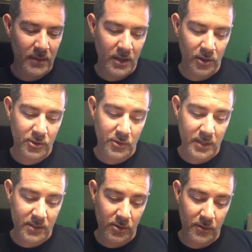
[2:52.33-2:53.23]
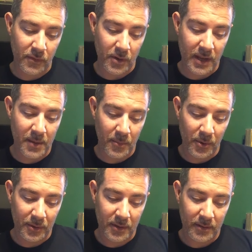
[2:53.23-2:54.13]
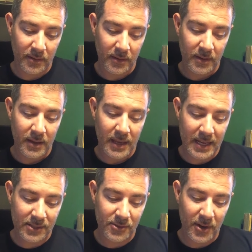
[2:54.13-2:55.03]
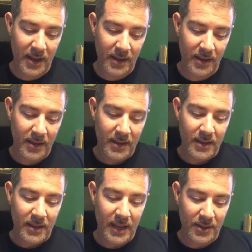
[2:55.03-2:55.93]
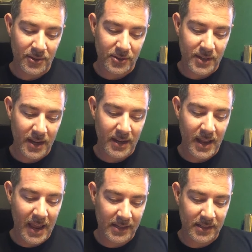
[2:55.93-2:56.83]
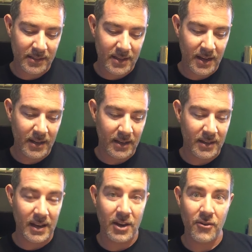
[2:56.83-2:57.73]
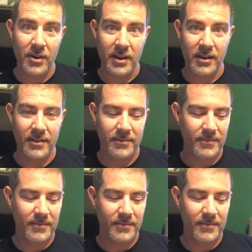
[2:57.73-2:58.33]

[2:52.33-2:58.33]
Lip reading: Also says to look for an emerald, Easter egg, enter sign, exit sign, and earring.